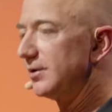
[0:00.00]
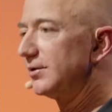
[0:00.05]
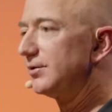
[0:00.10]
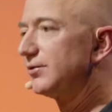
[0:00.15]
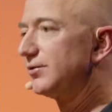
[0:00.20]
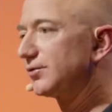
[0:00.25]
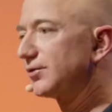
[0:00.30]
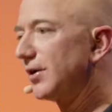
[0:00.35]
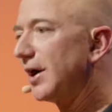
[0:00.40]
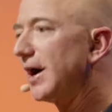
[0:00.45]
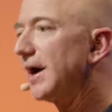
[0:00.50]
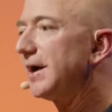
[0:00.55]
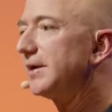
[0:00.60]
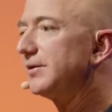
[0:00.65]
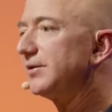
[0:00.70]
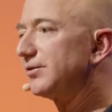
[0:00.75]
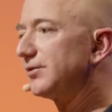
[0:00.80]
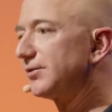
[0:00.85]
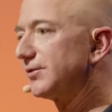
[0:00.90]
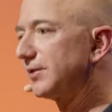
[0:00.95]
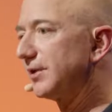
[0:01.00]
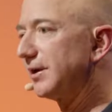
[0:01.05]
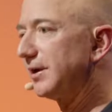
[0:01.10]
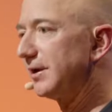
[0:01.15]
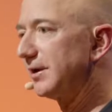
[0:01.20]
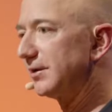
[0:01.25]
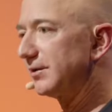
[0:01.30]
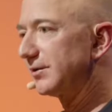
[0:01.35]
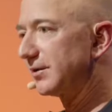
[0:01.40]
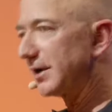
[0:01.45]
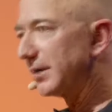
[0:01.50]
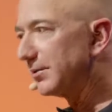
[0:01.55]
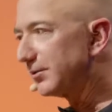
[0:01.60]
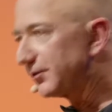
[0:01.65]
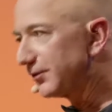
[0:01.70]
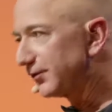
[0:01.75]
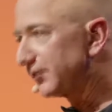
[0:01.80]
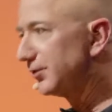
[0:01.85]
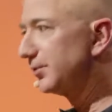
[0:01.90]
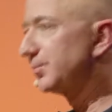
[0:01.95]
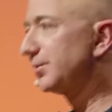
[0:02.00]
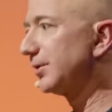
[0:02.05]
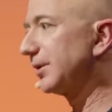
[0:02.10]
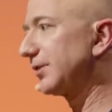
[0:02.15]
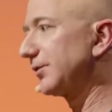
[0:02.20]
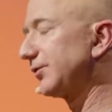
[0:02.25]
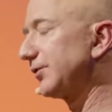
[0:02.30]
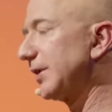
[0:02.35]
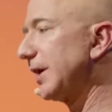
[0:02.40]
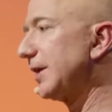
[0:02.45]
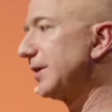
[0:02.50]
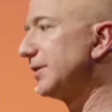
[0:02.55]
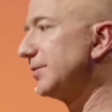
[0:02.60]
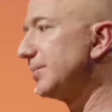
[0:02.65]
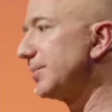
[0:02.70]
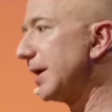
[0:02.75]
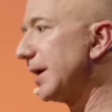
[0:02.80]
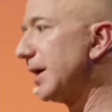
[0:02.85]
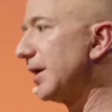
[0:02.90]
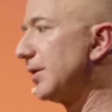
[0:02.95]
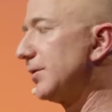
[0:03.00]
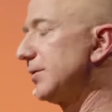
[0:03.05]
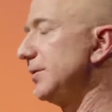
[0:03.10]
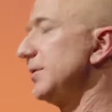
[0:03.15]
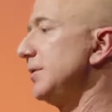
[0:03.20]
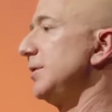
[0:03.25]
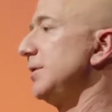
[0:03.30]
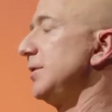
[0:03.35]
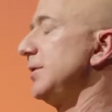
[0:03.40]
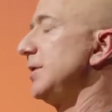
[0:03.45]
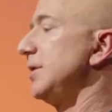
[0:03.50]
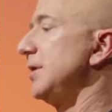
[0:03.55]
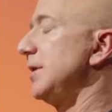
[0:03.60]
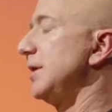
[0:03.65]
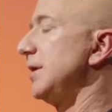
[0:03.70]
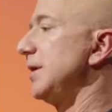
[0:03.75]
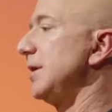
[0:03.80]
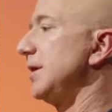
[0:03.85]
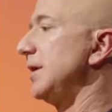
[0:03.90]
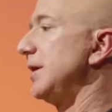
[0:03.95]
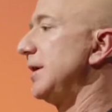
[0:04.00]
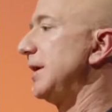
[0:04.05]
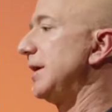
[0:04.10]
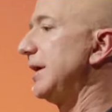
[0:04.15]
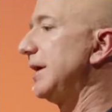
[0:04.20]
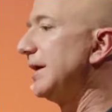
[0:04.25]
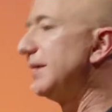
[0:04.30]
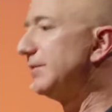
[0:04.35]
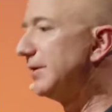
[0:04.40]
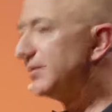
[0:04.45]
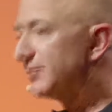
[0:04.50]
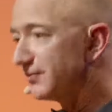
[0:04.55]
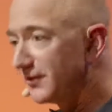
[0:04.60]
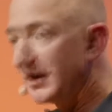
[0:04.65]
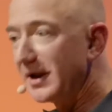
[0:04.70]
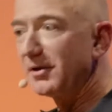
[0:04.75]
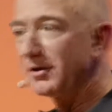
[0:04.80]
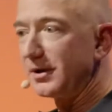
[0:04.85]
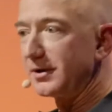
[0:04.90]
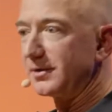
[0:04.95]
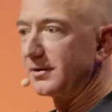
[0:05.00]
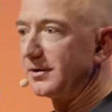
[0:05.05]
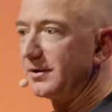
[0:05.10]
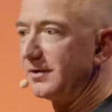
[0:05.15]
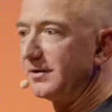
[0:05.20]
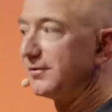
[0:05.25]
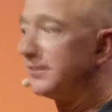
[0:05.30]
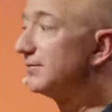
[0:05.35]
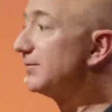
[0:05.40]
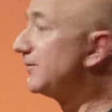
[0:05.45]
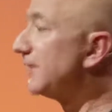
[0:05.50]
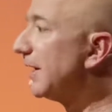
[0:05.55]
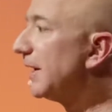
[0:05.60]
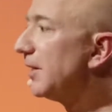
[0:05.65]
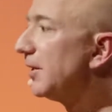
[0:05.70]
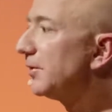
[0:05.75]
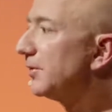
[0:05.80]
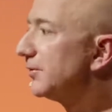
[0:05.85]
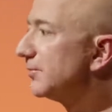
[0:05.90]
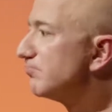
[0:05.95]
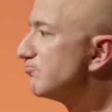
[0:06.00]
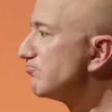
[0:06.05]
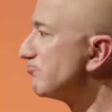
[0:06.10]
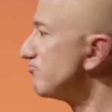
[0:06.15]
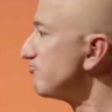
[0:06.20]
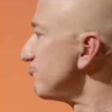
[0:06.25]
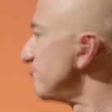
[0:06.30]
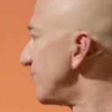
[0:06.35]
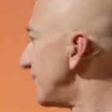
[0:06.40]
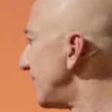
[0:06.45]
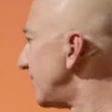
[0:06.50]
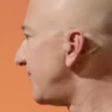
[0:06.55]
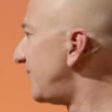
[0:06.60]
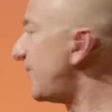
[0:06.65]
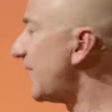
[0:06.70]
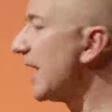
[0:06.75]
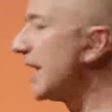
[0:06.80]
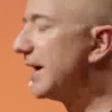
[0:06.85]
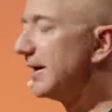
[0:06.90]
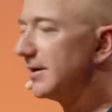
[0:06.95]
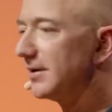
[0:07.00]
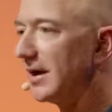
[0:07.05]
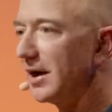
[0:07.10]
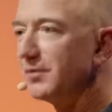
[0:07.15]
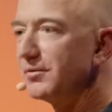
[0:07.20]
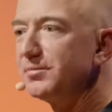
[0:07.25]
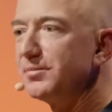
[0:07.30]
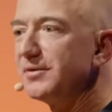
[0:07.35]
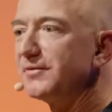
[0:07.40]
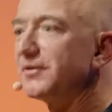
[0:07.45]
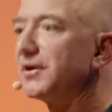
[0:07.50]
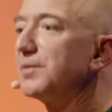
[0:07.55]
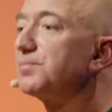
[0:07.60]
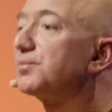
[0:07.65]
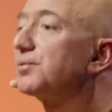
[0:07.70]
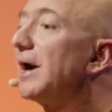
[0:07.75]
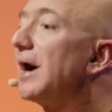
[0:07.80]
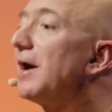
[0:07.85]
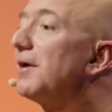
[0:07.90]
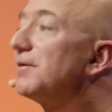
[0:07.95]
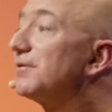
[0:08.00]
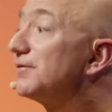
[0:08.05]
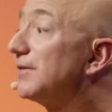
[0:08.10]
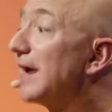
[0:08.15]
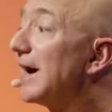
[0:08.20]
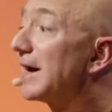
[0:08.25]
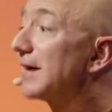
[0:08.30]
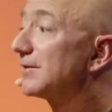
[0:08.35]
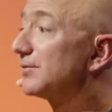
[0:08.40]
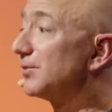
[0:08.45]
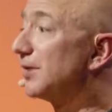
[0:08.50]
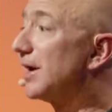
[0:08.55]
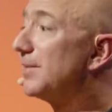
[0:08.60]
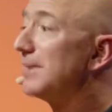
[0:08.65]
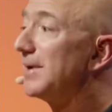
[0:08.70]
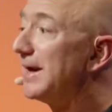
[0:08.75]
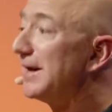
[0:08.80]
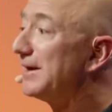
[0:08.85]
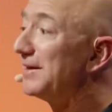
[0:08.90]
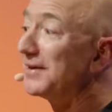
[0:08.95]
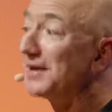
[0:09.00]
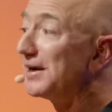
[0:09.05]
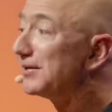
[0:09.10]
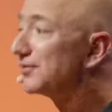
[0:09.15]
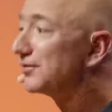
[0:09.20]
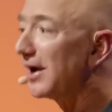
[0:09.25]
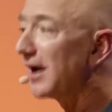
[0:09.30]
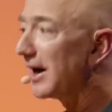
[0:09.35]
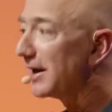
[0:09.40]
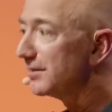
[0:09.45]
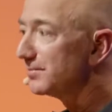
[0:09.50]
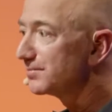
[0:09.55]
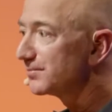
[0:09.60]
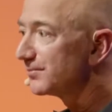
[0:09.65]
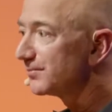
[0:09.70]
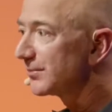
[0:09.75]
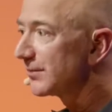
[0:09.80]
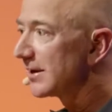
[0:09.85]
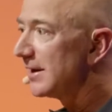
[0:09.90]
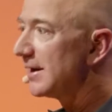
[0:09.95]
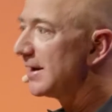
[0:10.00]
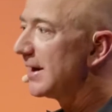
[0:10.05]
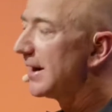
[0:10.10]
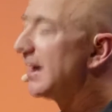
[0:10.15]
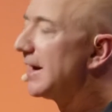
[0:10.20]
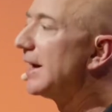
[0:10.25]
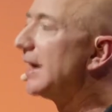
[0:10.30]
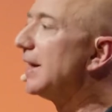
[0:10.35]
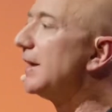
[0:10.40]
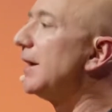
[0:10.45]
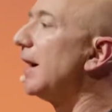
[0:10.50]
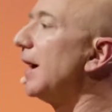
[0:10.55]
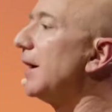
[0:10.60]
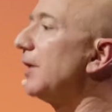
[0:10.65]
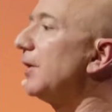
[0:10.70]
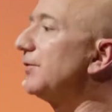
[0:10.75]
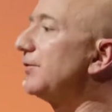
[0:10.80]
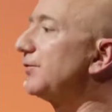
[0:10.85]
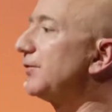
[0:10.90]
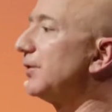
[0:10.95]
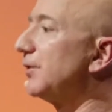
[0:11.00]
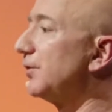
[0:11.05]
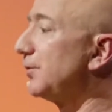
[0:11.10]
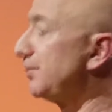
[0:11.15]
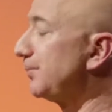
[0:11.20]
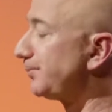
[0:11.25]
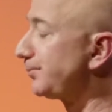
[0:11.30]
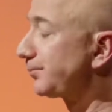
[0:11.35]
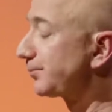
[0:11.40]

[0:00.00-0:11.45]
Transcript: trying this thing that I was super excited about and it failing. If it failed, fine. I would be very proud of the fact when I'm 80 that I tried. And I also